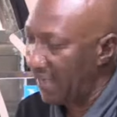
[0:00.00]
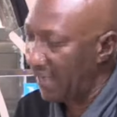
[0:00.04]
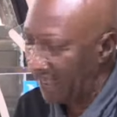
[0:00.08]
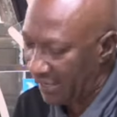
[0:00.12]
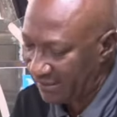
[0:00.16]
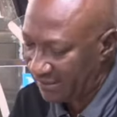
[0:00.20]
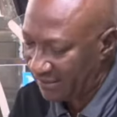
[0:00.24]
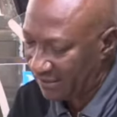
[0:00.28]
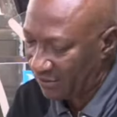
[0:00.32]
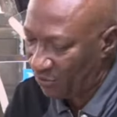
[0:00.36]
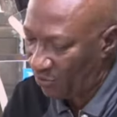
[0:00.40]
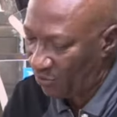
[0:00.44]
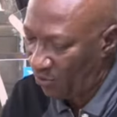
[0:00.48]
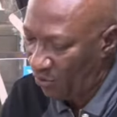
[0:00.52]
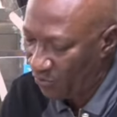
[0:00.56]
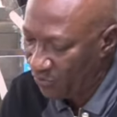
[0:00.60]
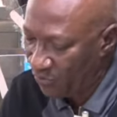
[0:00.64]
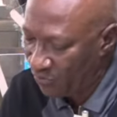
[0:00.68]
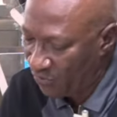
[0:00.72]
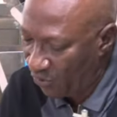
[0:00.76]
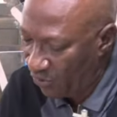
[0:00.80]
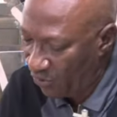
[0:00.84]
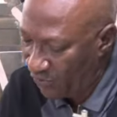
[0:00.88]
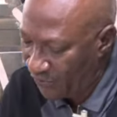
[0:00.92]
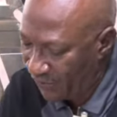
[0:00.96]
And you
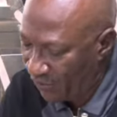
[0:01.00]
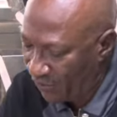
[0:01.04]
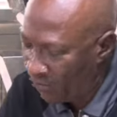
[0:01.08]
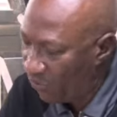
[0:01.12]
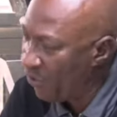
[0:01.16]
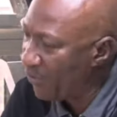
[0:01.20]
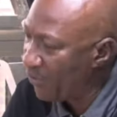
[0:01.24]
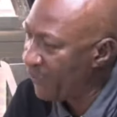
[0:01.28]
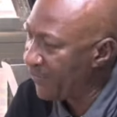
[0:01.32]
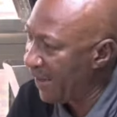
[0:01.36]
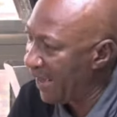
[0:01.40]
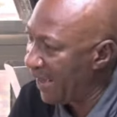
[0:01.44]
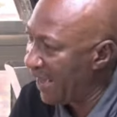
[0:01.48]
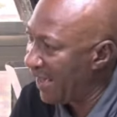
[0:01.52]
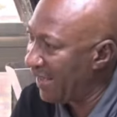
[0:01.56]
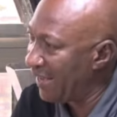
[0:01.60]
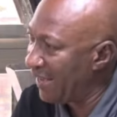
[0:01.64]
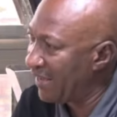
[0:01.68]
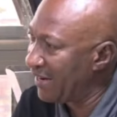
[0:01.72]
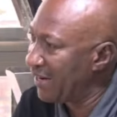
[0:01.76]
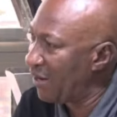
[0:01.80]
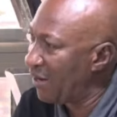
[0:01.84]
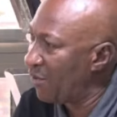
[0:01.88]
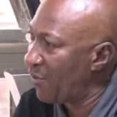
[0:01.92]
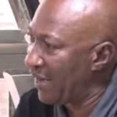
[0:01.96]
know,
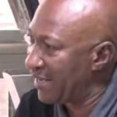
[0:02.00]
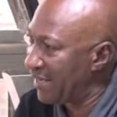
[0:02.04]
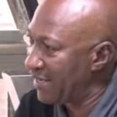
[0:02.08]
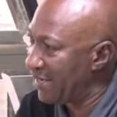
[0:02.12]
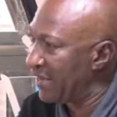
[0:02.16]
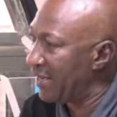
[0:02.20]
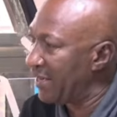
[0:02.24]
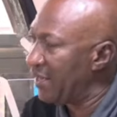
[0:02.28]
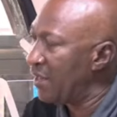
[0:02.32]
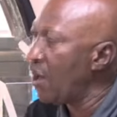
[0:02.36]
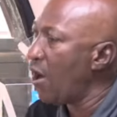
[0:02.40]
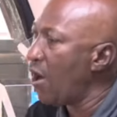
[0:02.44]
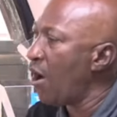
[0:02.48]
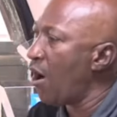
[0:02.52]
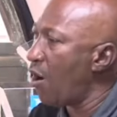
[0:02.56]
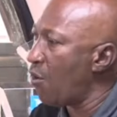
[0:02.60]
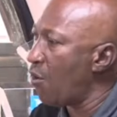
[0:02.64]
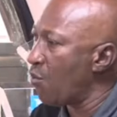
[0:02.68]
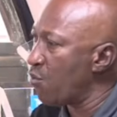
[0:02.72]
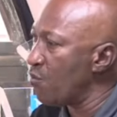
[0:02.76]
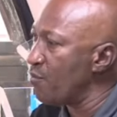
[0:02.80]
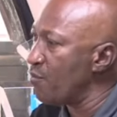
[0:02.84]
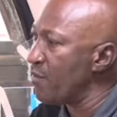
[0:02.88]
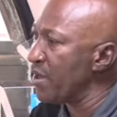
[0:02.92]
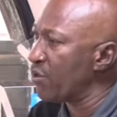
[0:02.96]
now why?
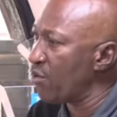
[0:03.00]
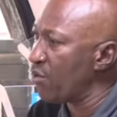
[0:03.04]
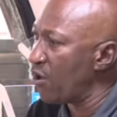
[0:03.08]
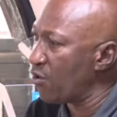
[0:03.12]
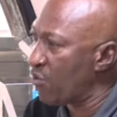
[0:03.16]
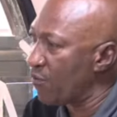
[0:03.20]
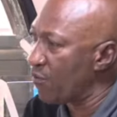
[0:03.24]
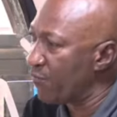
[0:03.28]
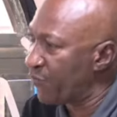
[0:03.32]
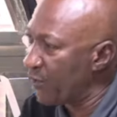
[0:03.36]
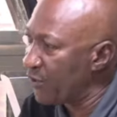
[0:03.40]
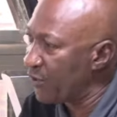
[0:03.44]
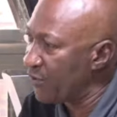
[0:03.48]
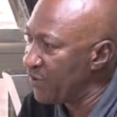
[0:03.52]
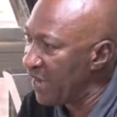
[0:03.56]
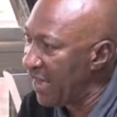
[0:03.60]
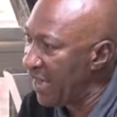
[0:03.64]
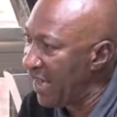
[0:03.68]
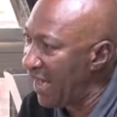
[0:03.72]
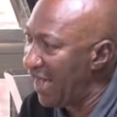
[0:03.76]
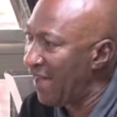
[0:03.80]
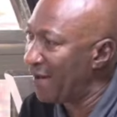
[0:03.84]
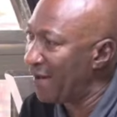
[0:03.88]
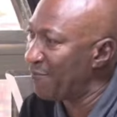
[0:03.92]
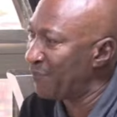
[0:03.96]
Oh, me
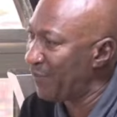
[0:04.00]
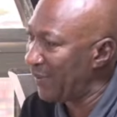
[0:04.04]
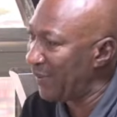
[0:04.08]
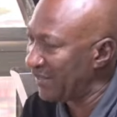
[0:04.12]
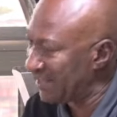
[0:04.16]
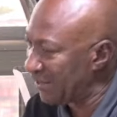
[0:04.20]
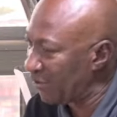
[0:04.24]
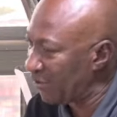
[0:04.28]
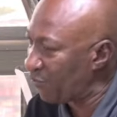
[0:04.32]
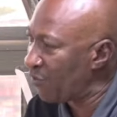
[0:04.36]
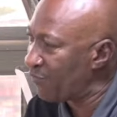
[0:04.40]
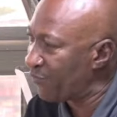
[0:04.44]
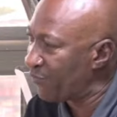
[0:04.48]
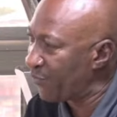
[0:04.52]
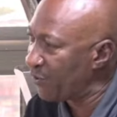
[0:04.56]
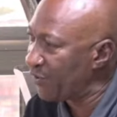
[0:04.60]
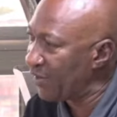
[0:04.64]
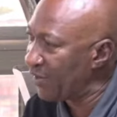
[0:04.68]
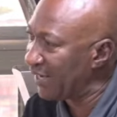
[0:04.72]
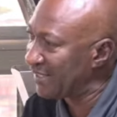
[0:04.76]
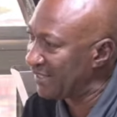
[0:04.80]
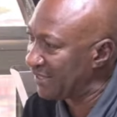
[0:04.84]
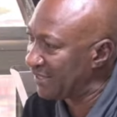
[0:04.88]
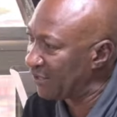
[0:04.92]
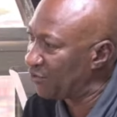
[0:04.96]
kofodia. I'm passing
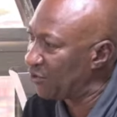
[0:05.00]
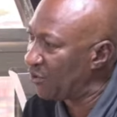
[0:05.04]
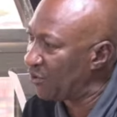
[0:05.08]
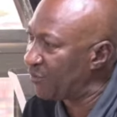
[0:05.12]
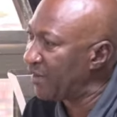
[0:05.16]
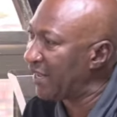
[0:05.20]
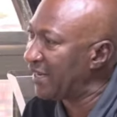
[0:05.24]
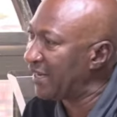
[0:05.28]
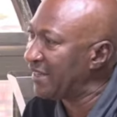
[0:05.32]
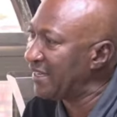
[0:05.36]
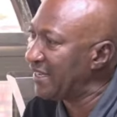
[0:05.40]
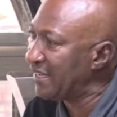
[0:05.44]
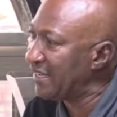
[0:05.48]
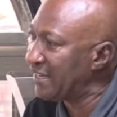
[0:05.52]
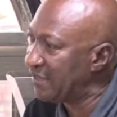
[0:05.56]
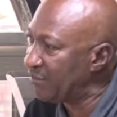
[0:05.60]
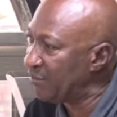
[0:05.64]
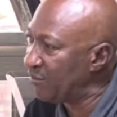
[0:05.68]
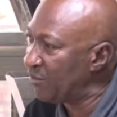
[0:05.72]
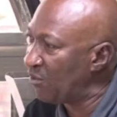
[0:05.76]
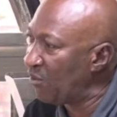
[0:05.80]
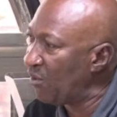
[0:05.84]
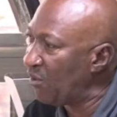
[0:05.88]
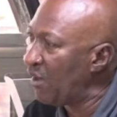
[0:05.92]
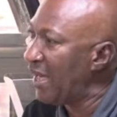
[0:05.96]
kofodia stadium nani
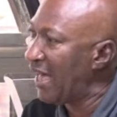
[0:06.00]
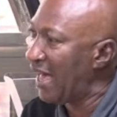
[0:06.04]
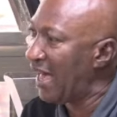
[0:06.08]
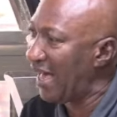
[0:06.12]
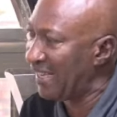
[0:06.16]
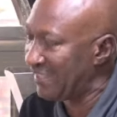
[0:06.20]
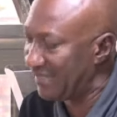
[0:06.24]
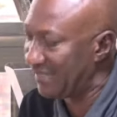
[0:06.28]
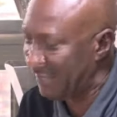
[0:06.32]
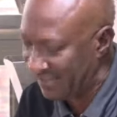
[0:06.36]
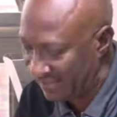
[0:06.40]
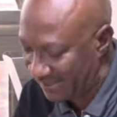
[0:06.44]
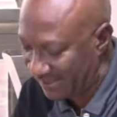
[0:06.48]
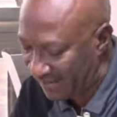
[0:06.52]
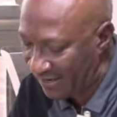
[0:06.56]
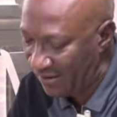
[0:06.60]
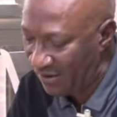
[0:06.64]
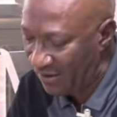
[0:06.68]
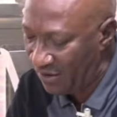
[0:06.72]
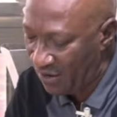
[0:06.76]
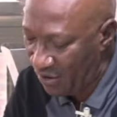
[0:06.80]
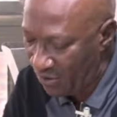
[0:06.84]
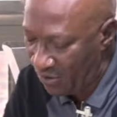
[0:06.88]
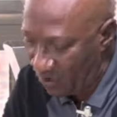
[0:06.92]
enim no assistant.